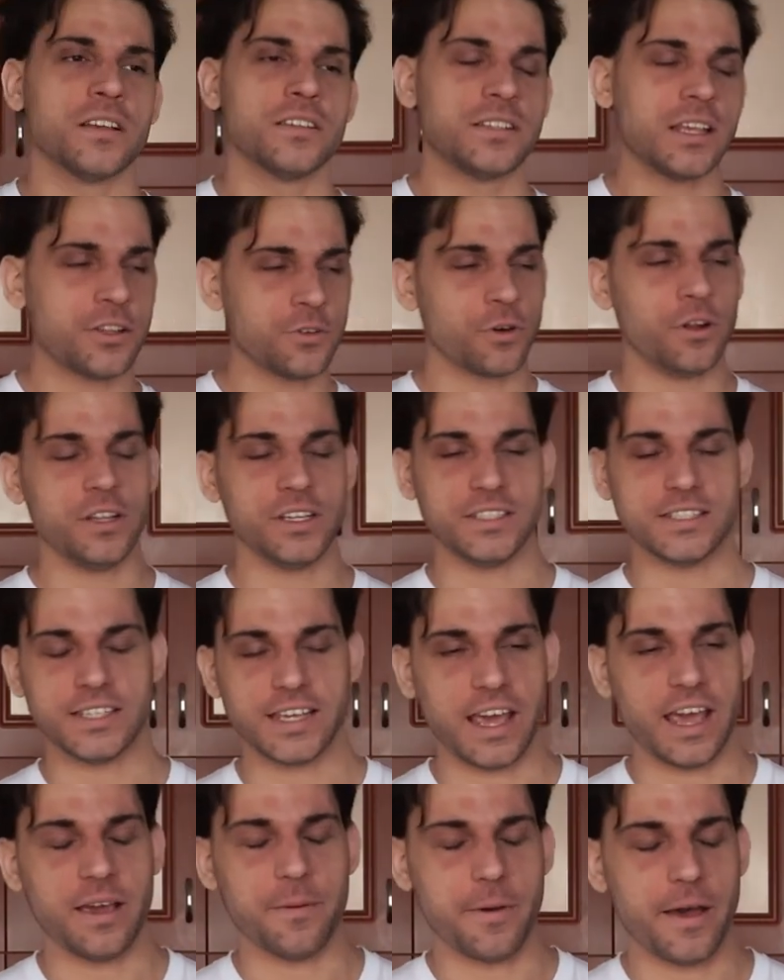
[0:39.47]
Seth Rollins
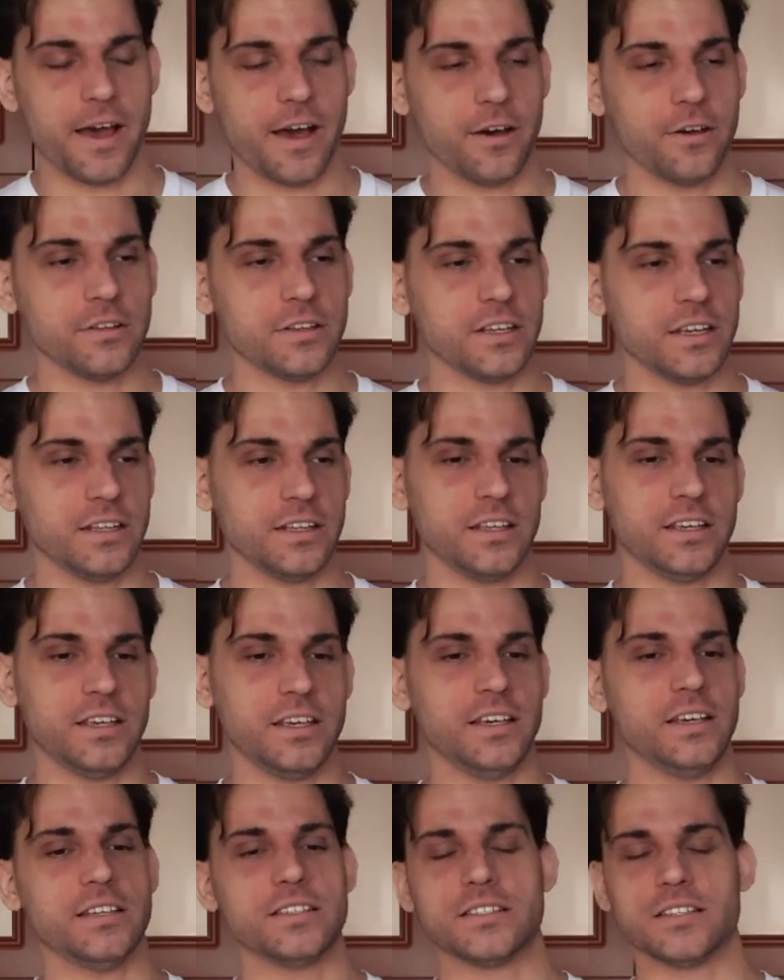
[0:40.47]
came out and
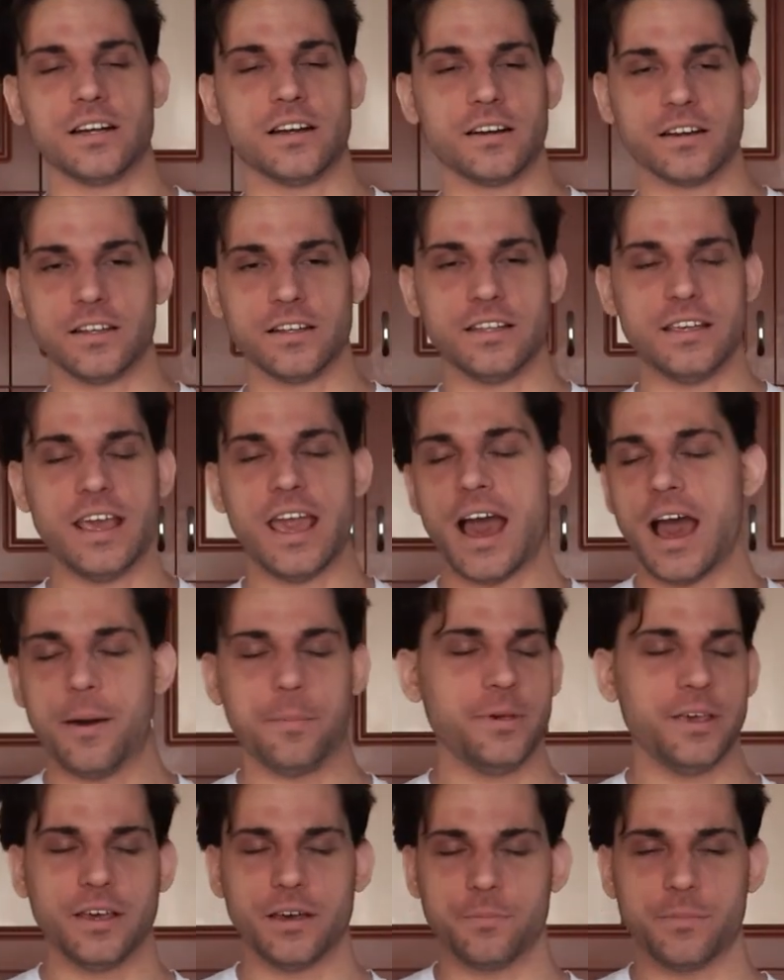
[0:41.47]
he started
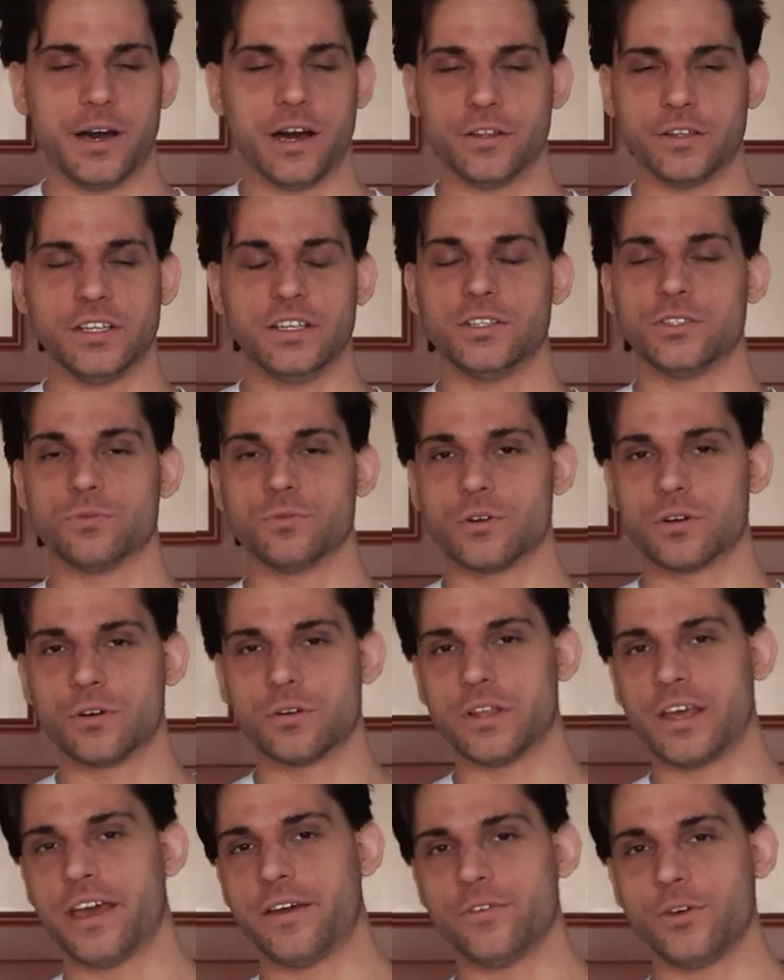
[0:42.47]
yapping about his
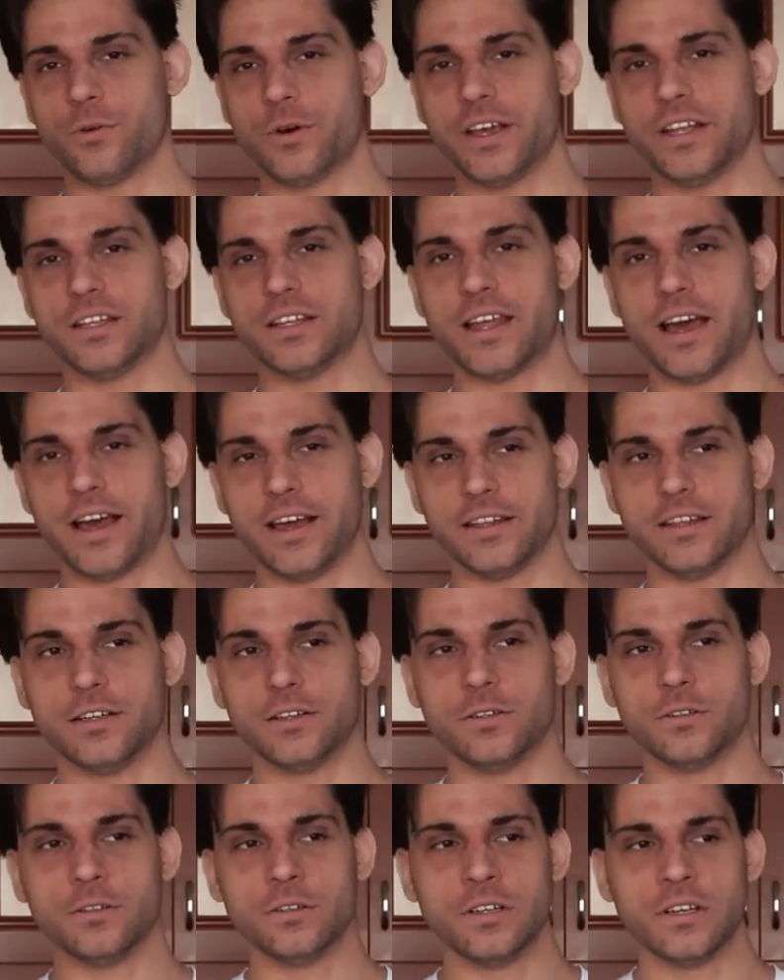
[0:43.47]
world heavyweight
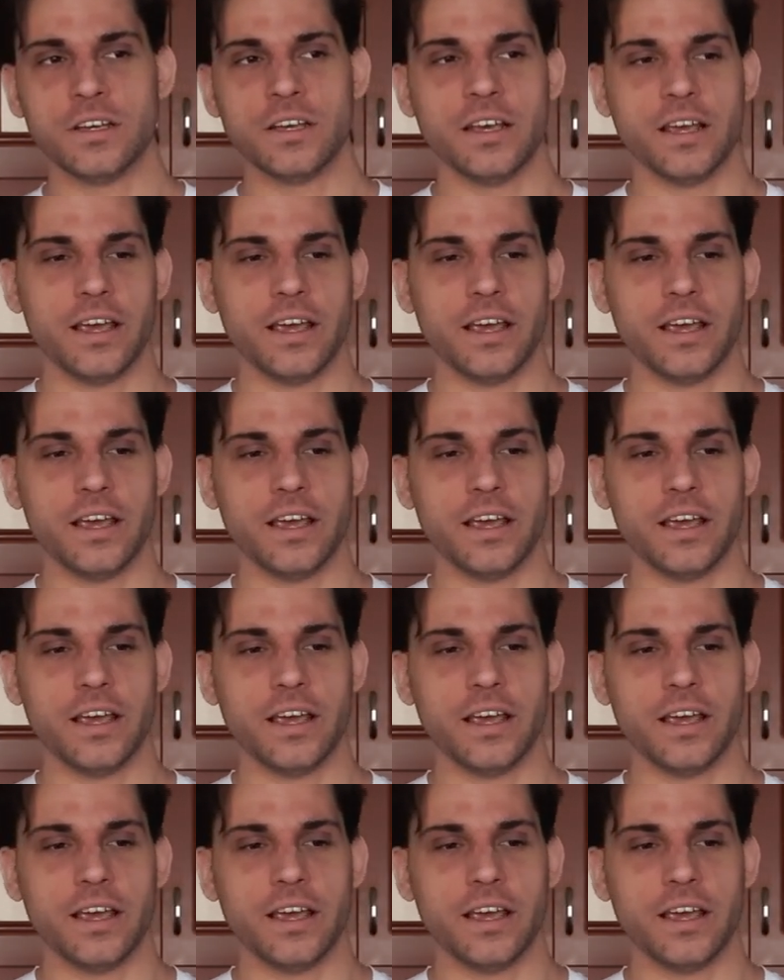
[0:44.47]
title,